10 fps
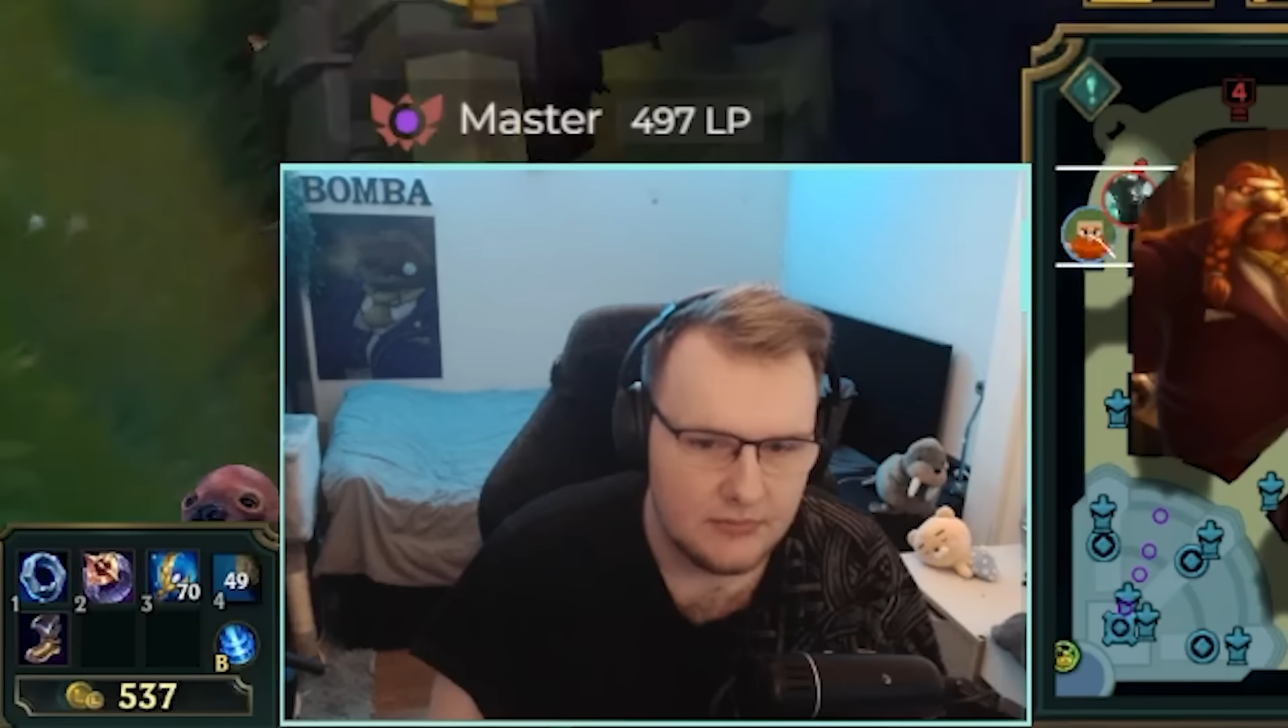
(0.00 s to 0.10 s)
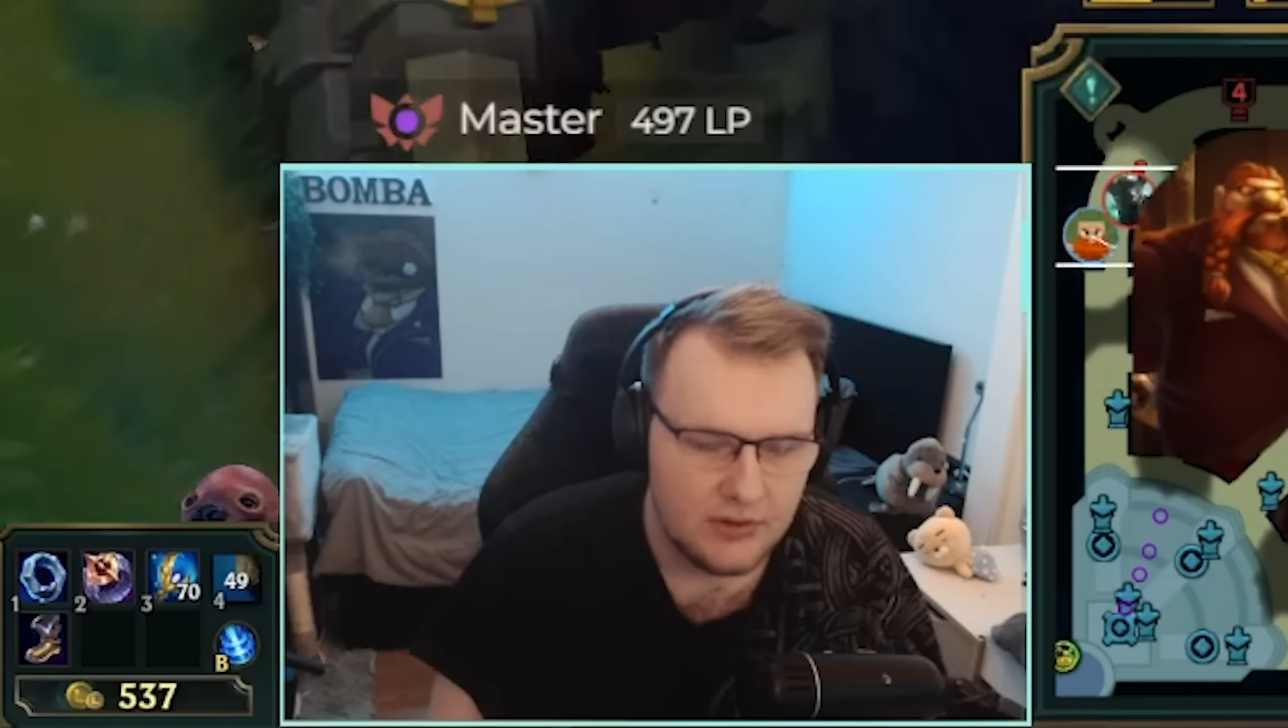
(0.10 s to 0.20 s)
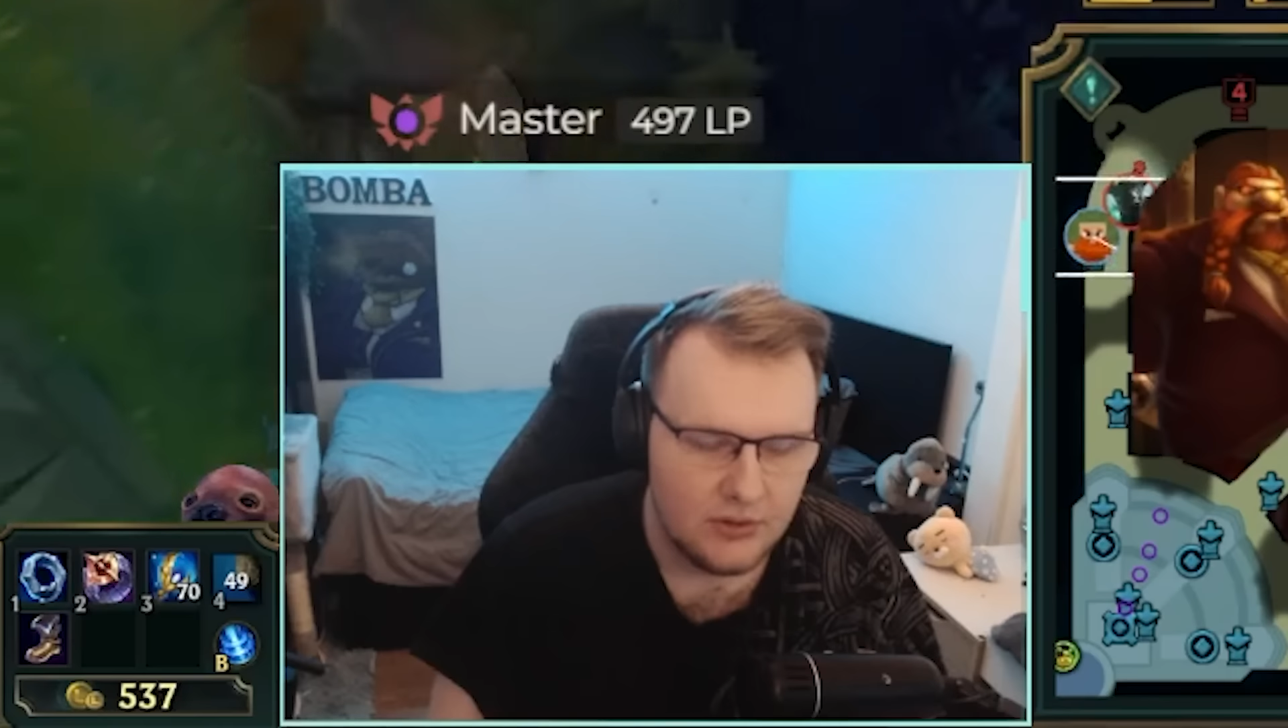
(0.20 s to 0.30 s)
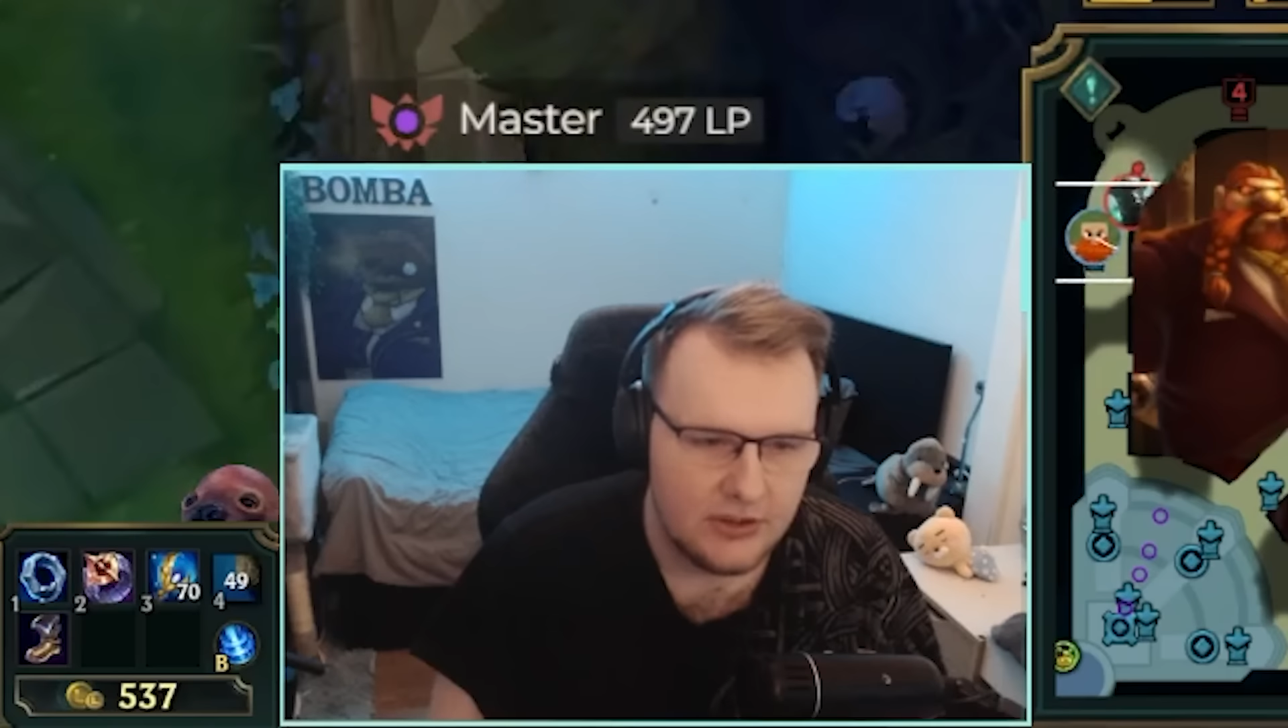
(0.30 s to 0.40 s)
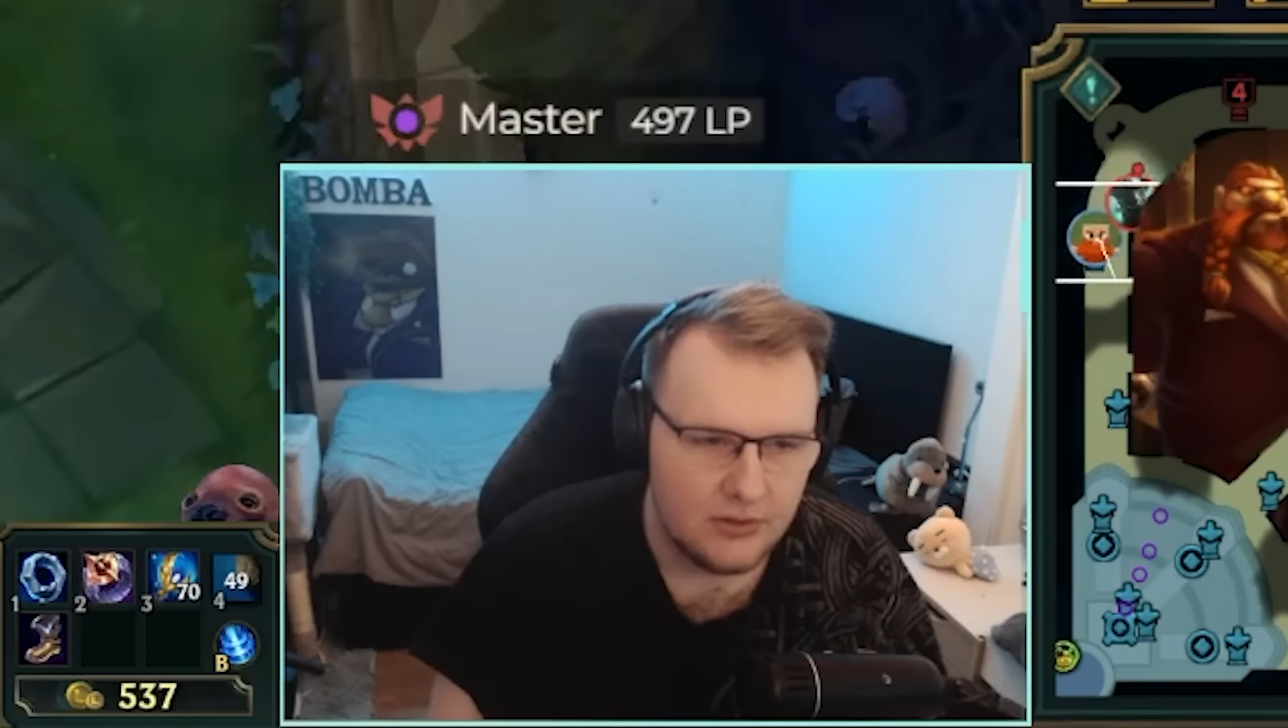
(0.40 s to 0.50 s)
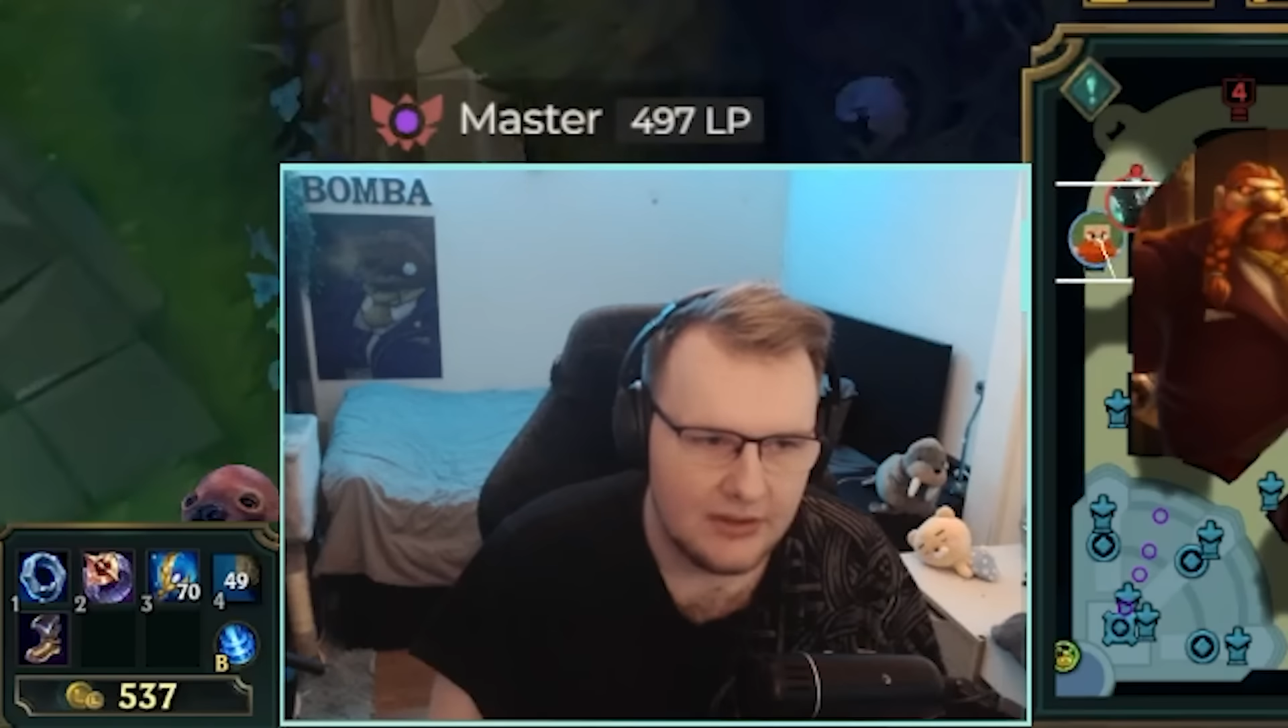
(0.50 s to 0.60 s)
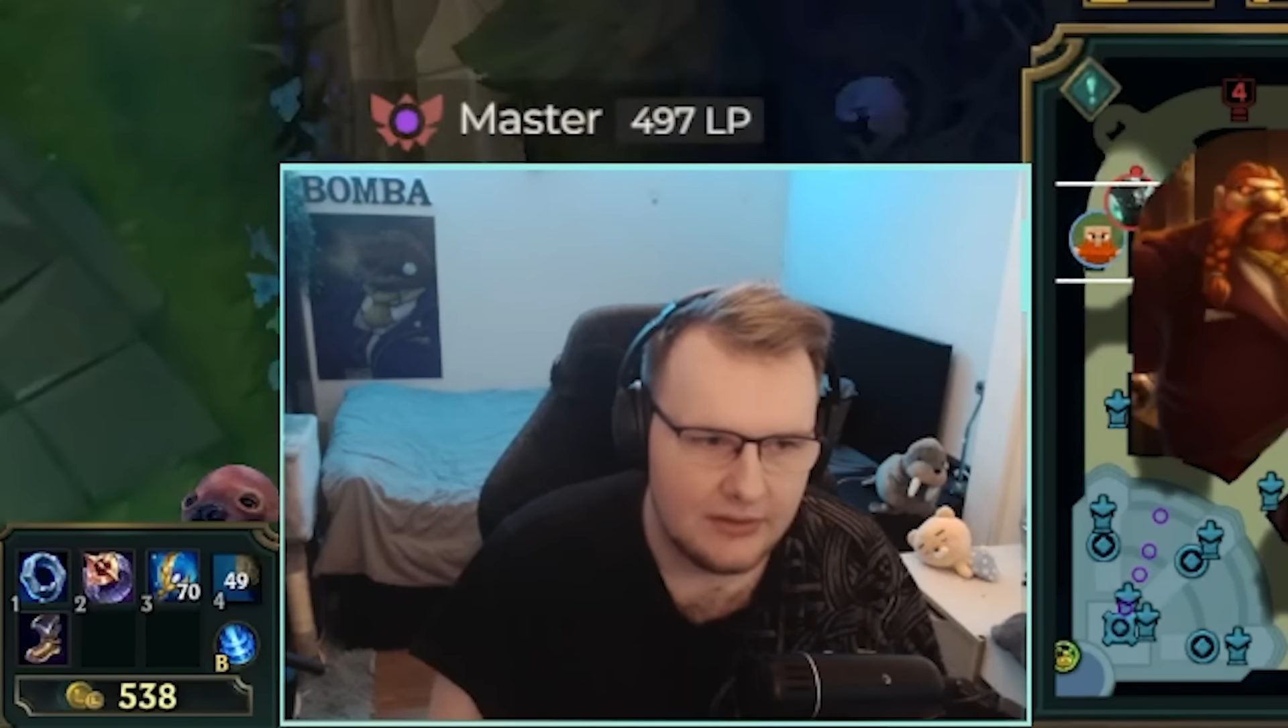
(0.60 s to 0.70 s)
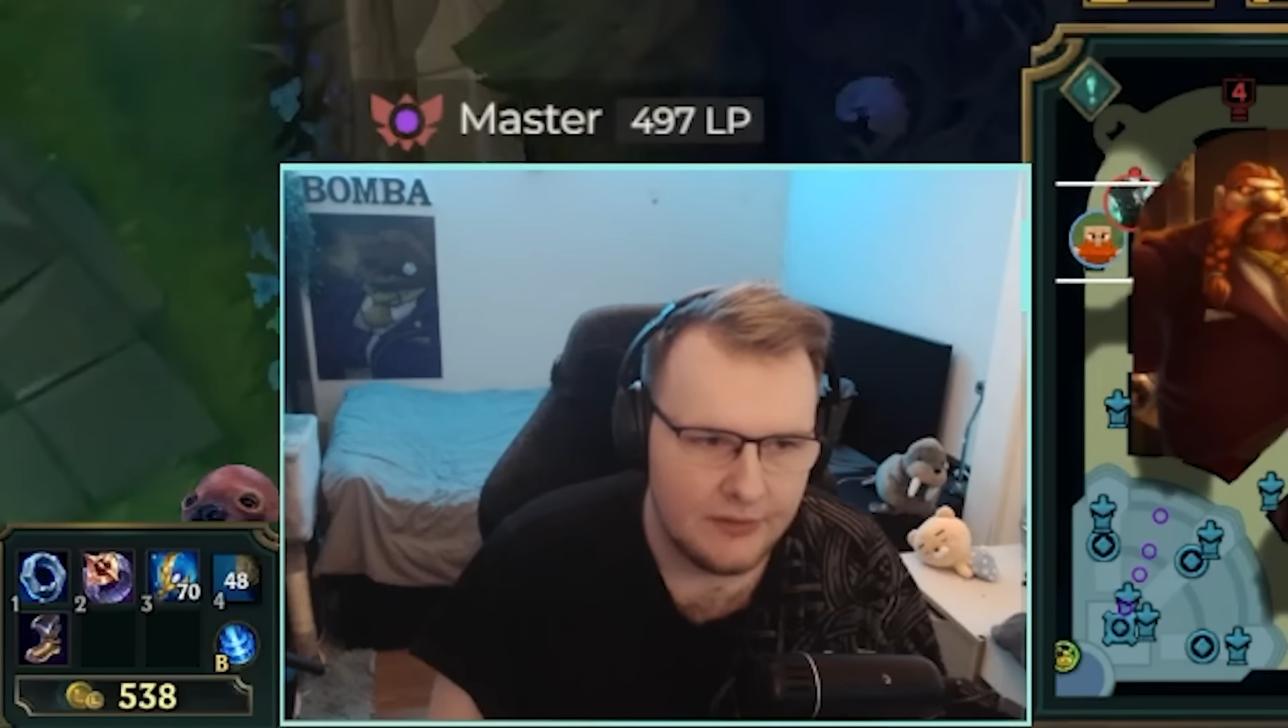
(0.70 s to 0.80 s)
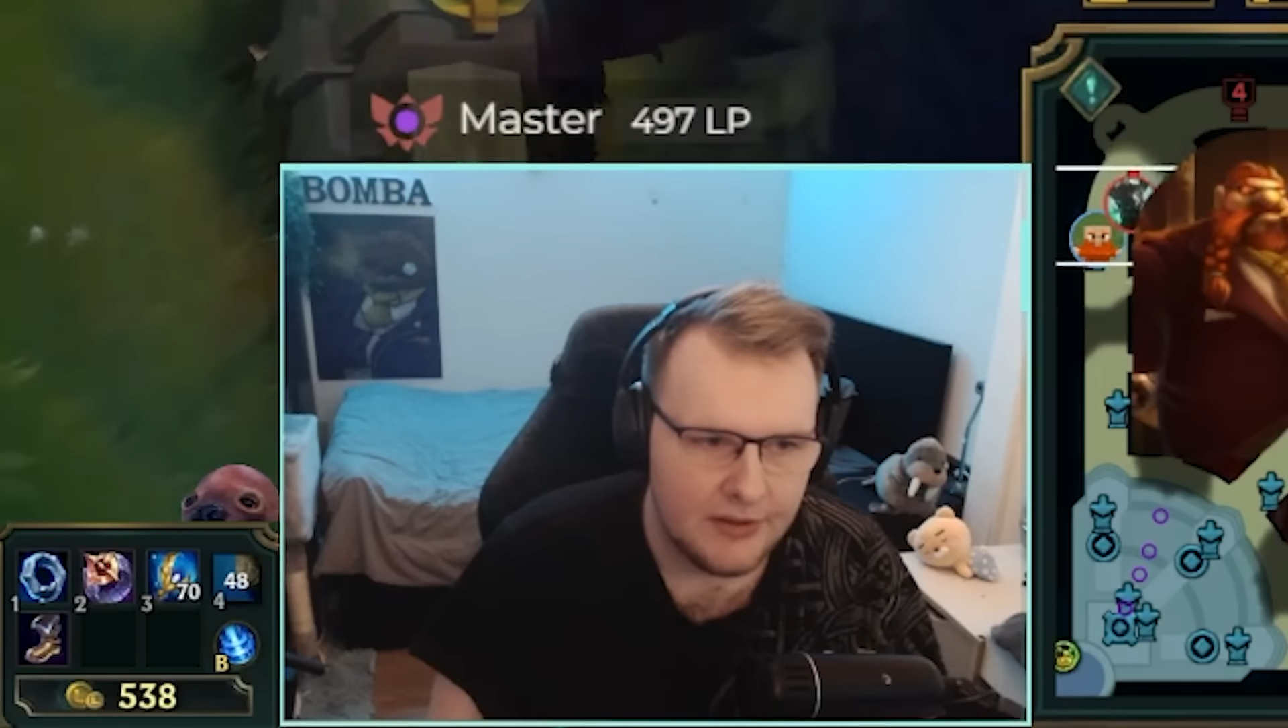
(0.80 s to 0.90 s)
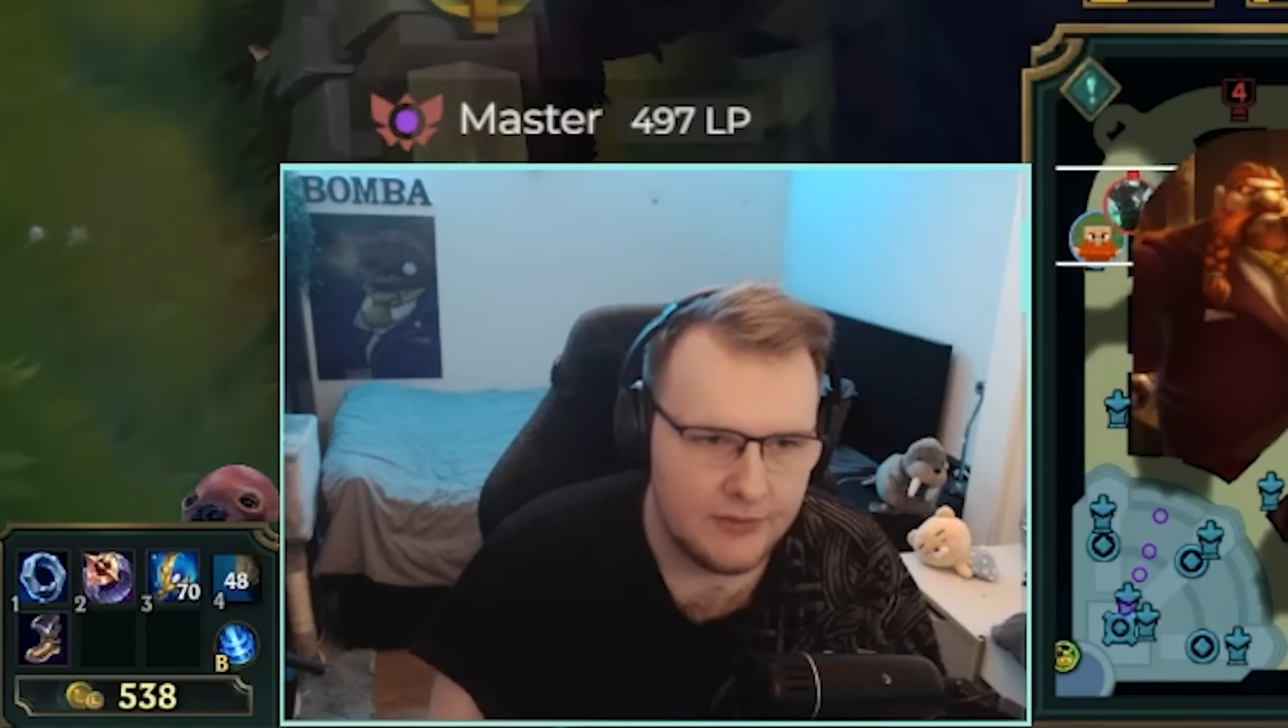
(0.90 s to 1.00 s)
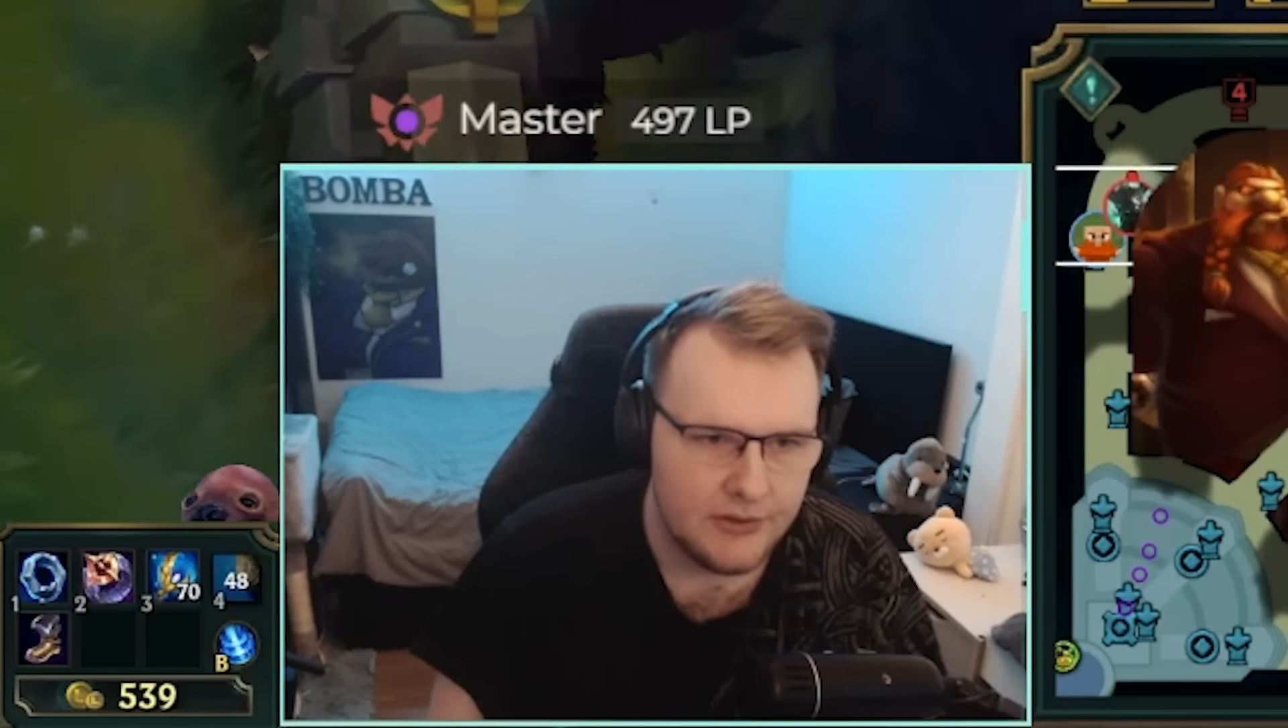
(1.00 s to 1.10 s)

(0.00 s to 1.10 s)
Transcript: You can do like 5